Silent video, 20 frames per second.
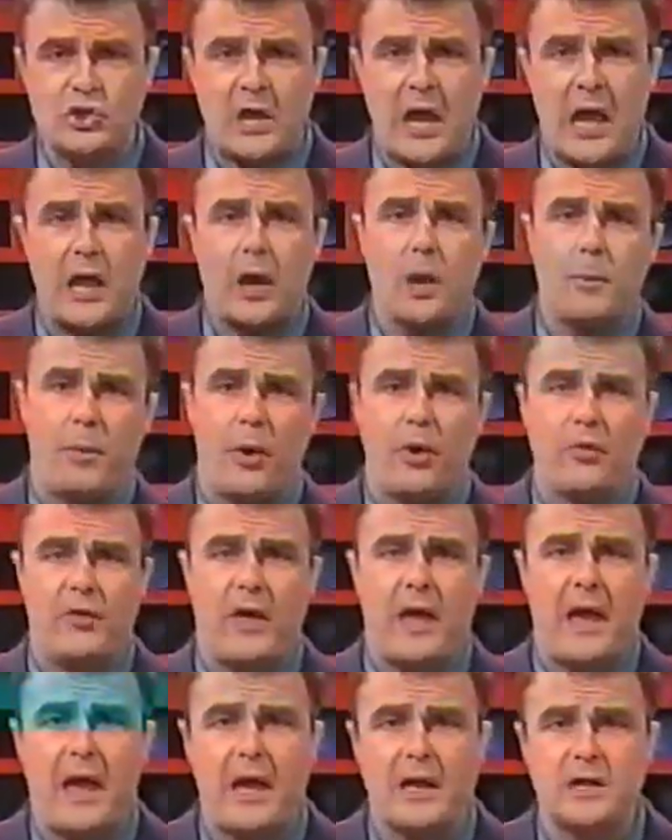hell upon
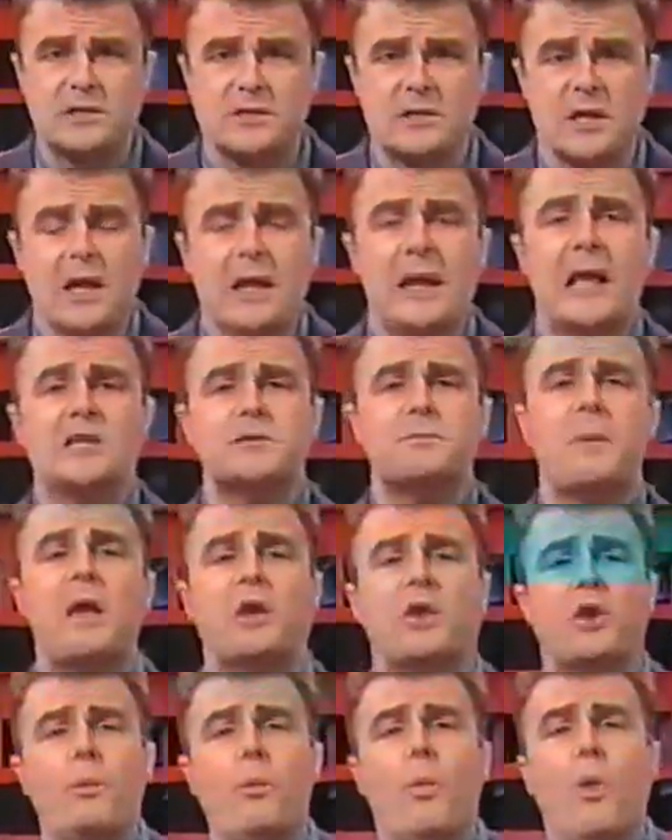their heads. Let's
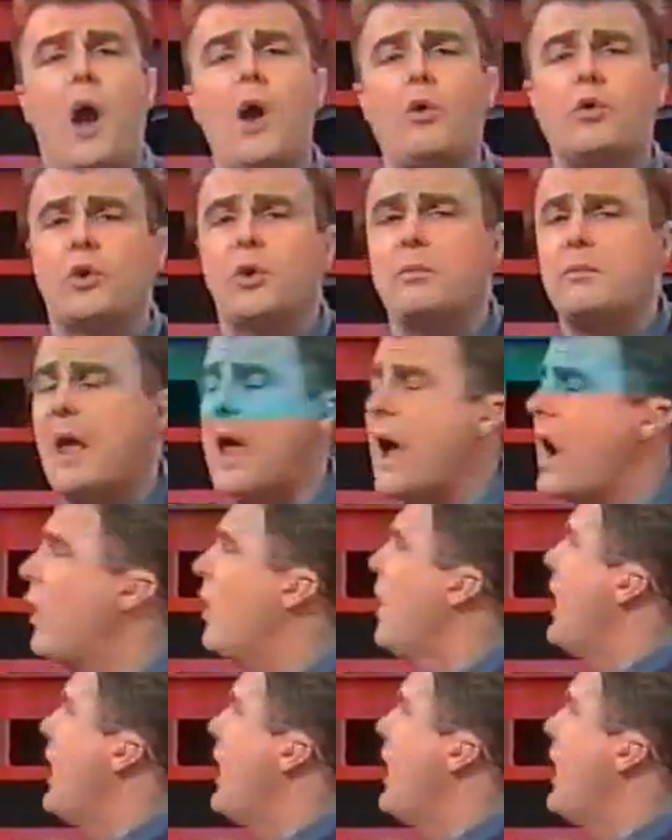make them welcome now.